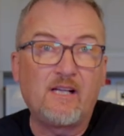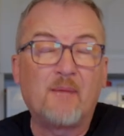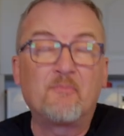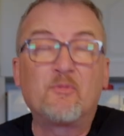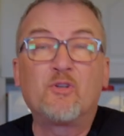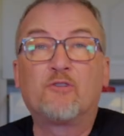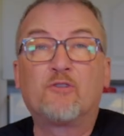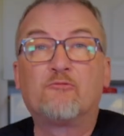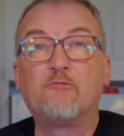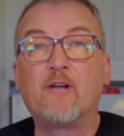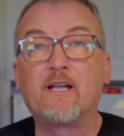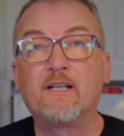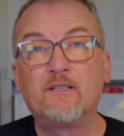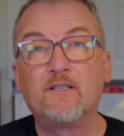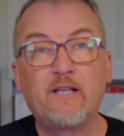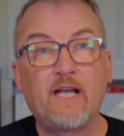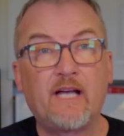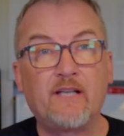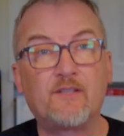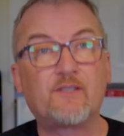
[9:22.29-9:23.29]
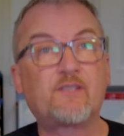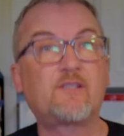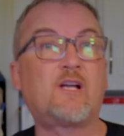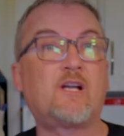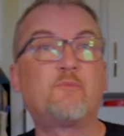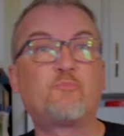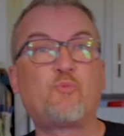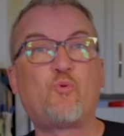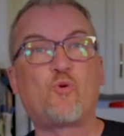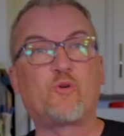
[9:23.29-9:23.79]
I'm going to render down the
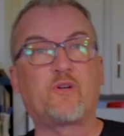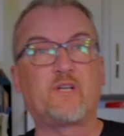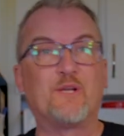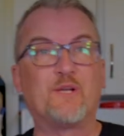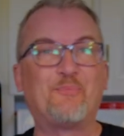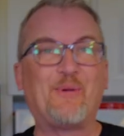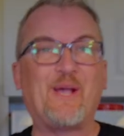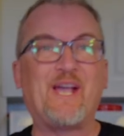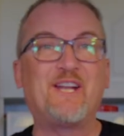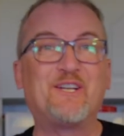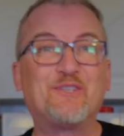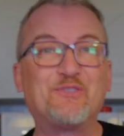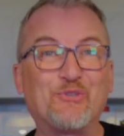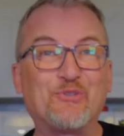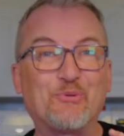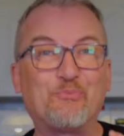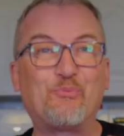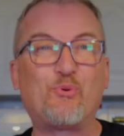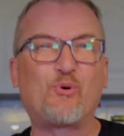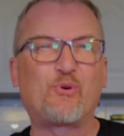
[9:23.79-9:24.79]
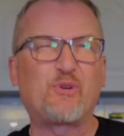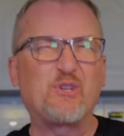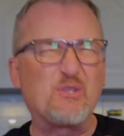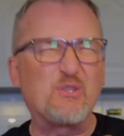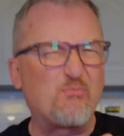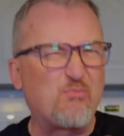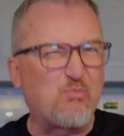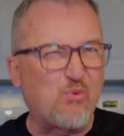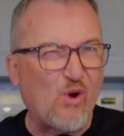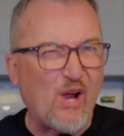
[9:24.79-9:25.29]
salt pork in a pan until the pork is
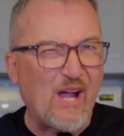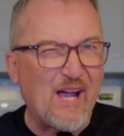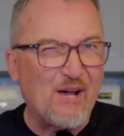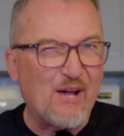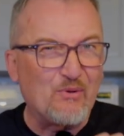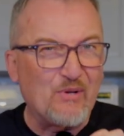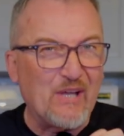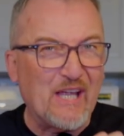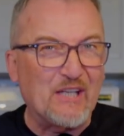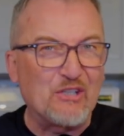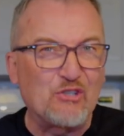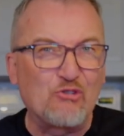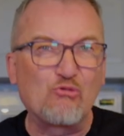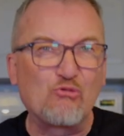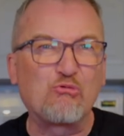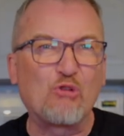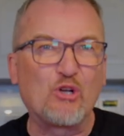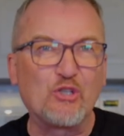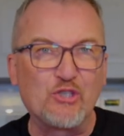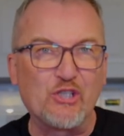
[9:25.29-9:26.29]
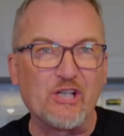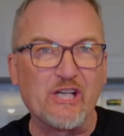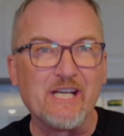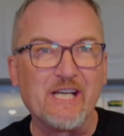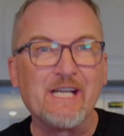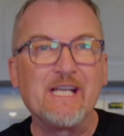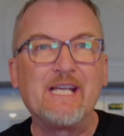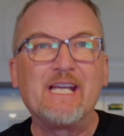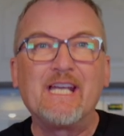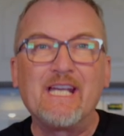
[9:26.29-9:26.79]
brown and crunchy.
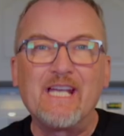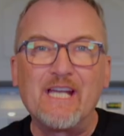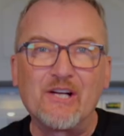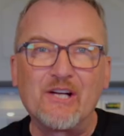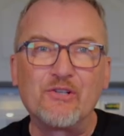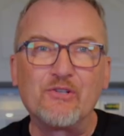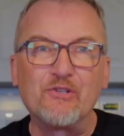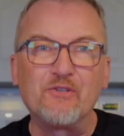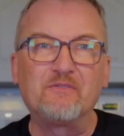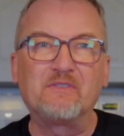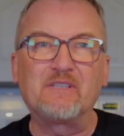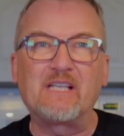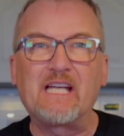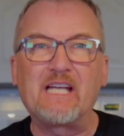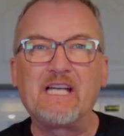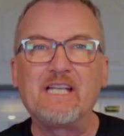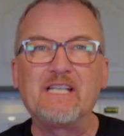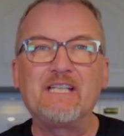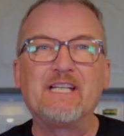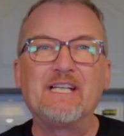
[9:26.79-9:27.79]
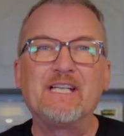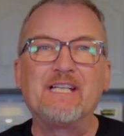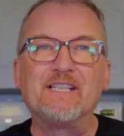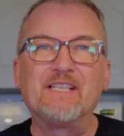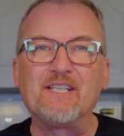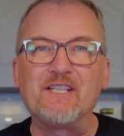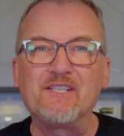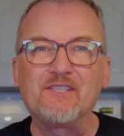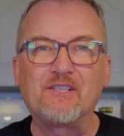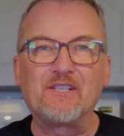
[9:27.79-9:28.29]
Here in Newfoundland,
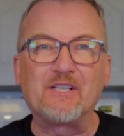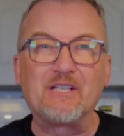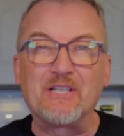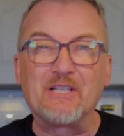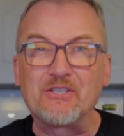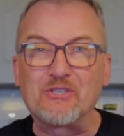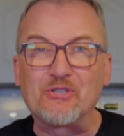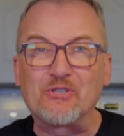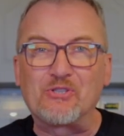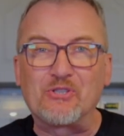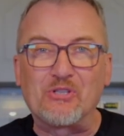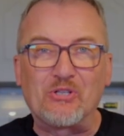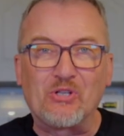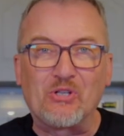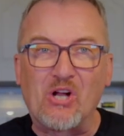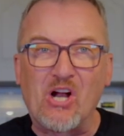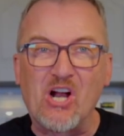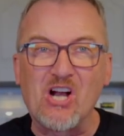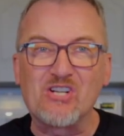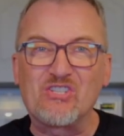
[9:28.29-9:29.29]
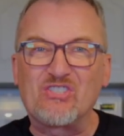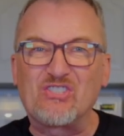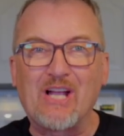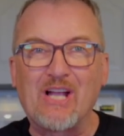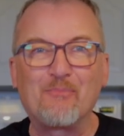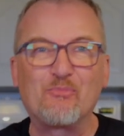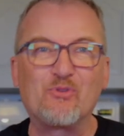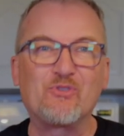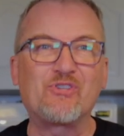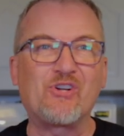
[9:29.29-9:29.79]
these delicious little heart
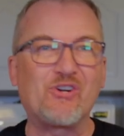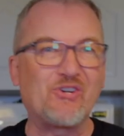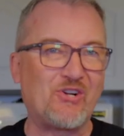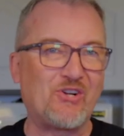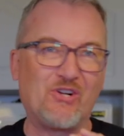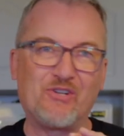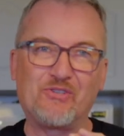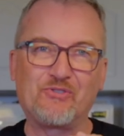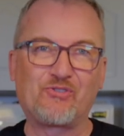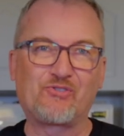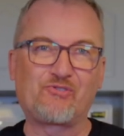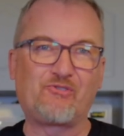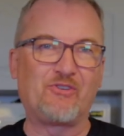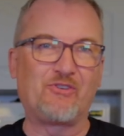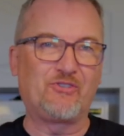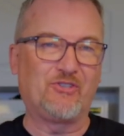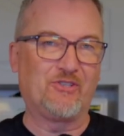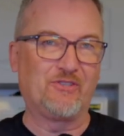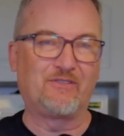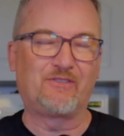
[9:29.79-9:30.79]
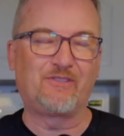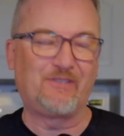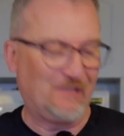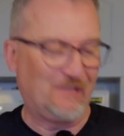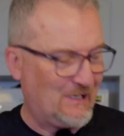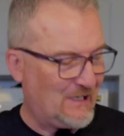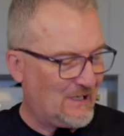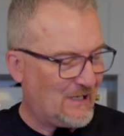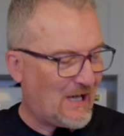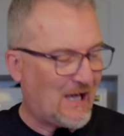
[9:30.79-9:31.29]
stoppers are called scruncheons.
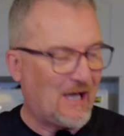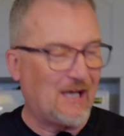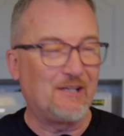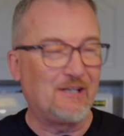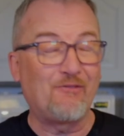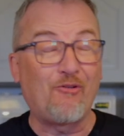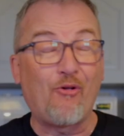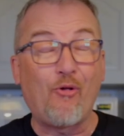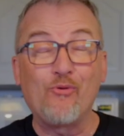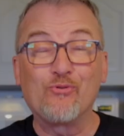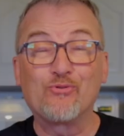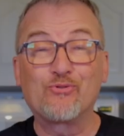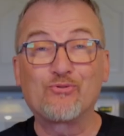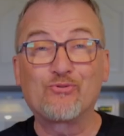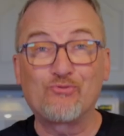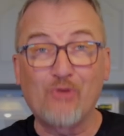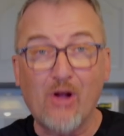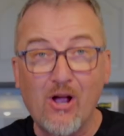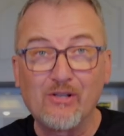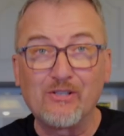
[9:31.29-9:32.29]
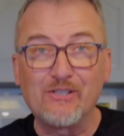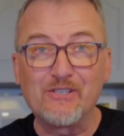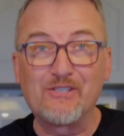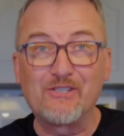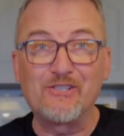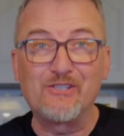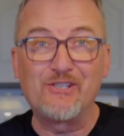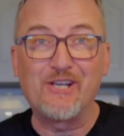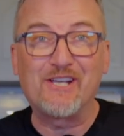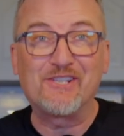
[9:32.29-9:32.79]
I strongly
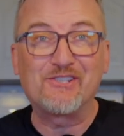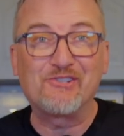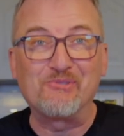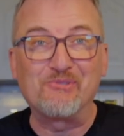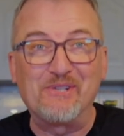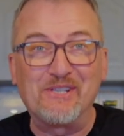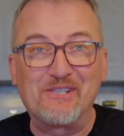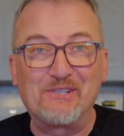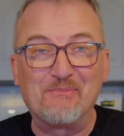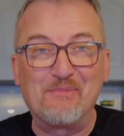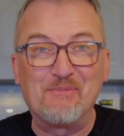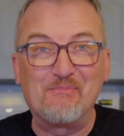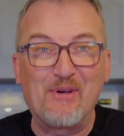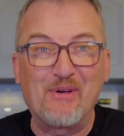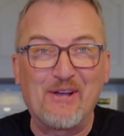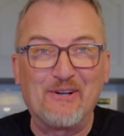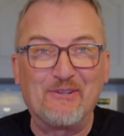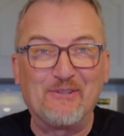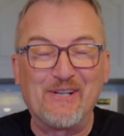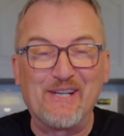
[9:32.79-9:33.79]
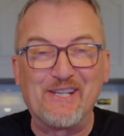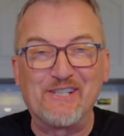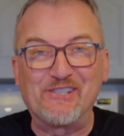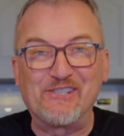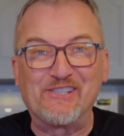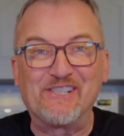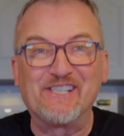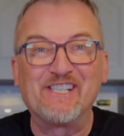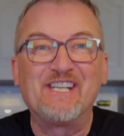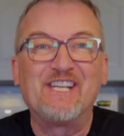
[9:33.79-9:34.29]
suggest you eat them in moderation.